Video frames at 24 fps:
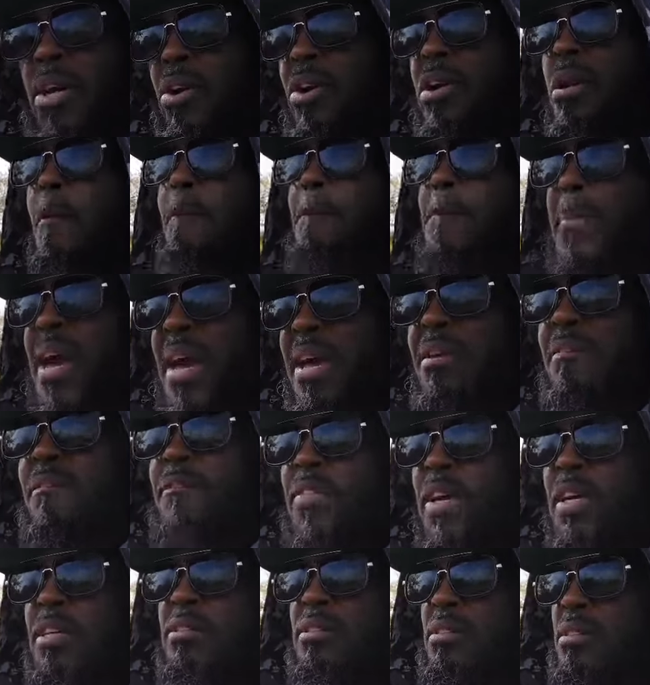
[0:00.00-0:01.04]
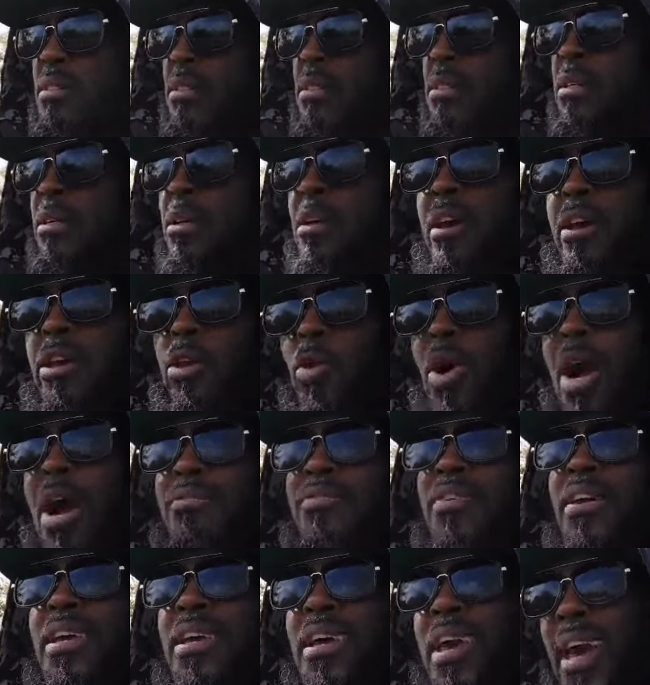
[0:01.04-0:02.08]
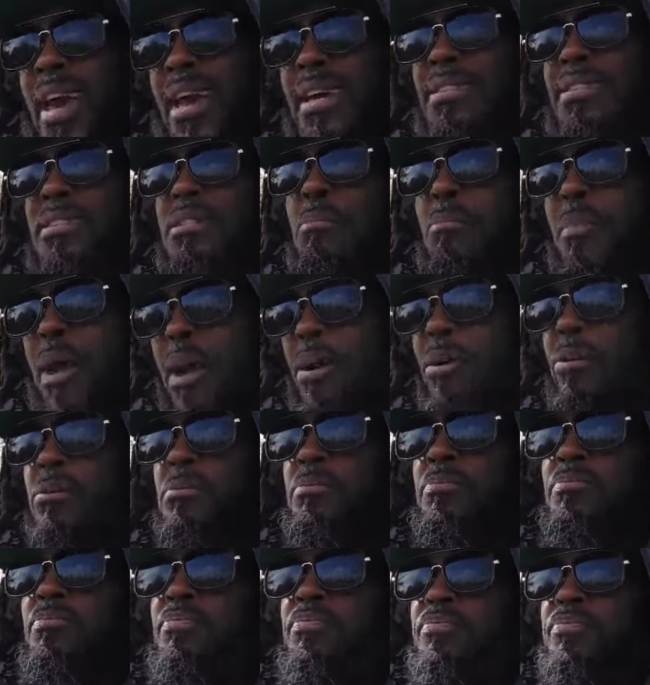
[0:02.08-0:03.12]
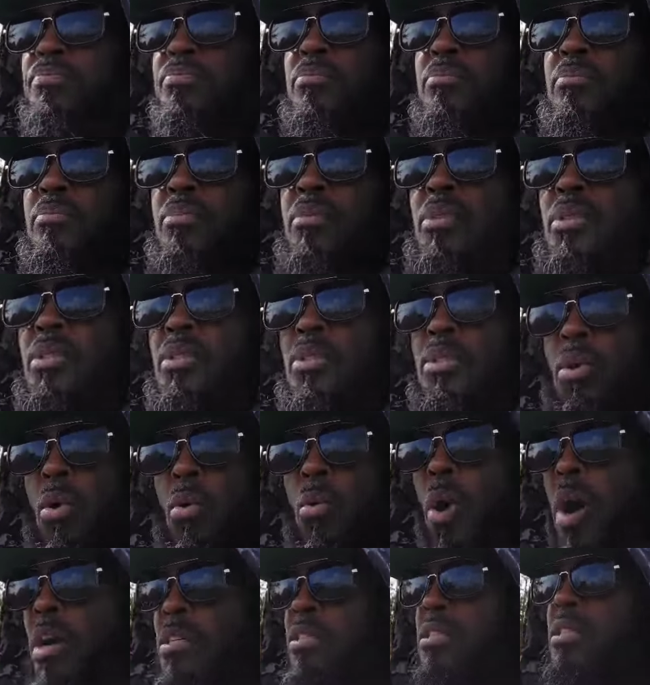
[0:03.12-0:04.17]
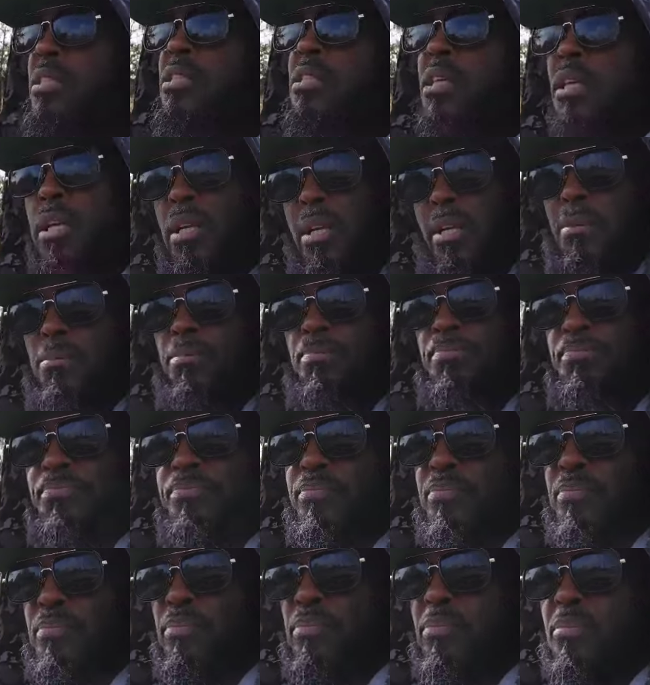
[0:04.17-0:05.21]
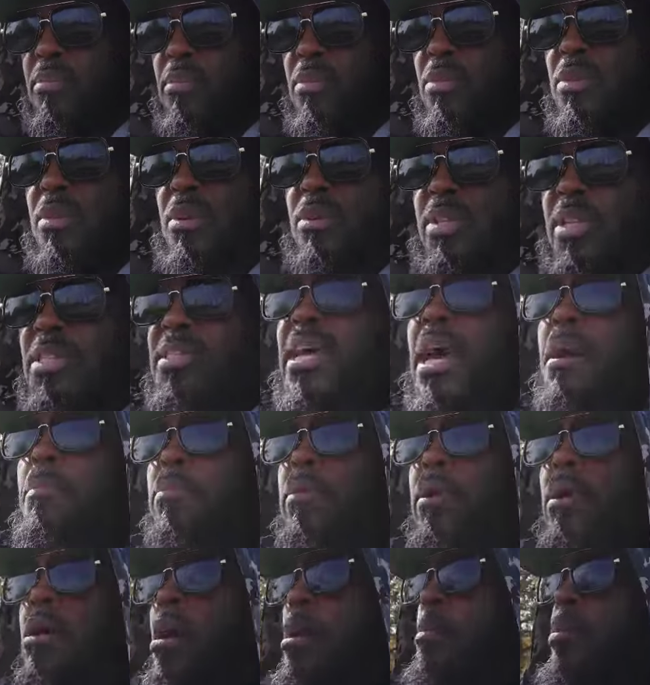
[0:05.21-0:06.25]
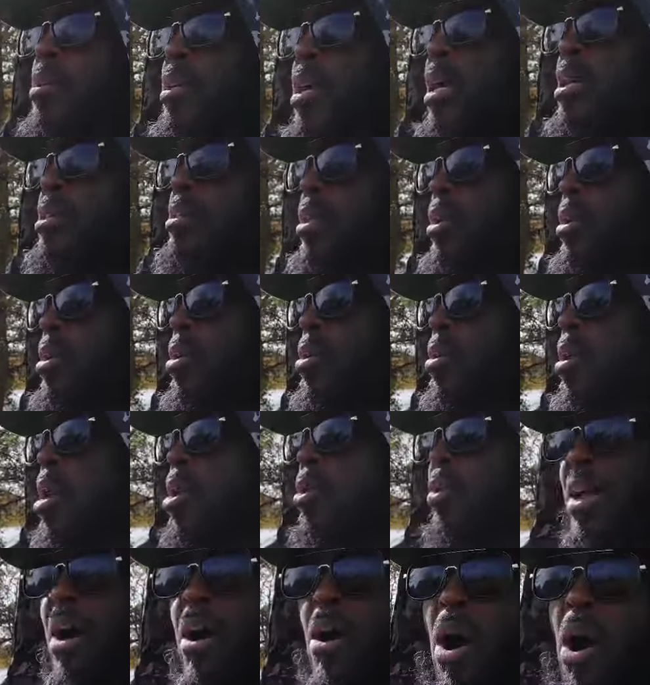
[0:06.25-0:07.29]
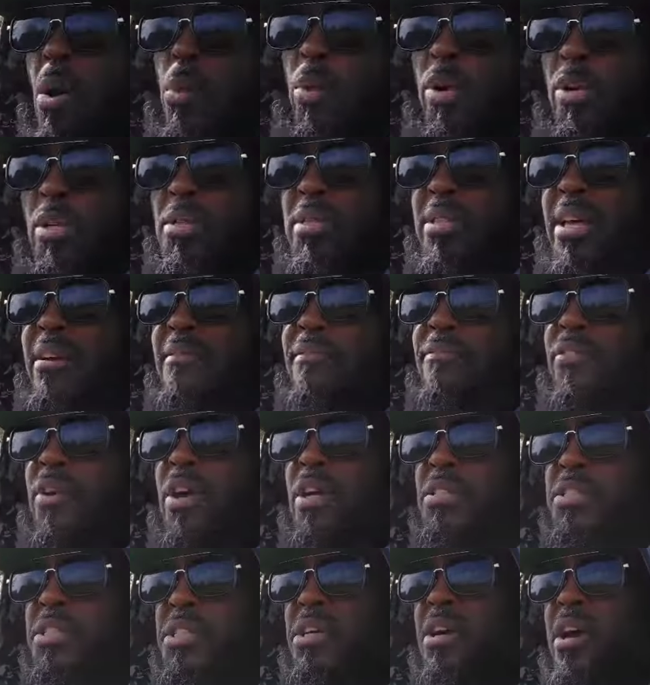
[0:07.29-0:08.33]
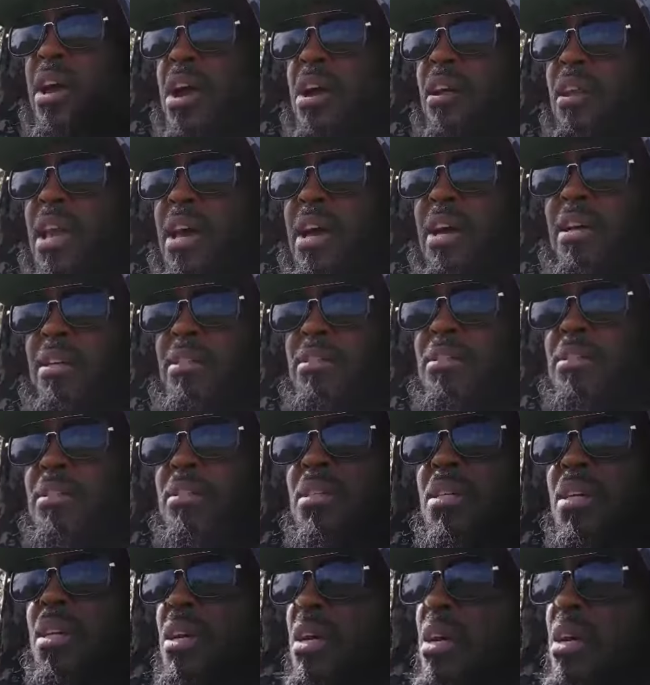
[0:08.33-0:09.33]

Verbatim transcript: They're going to manifest you're going to have to cast them out. So watch this clip. This happened a couple days ago on, our, I want to say, Frontier Airlines.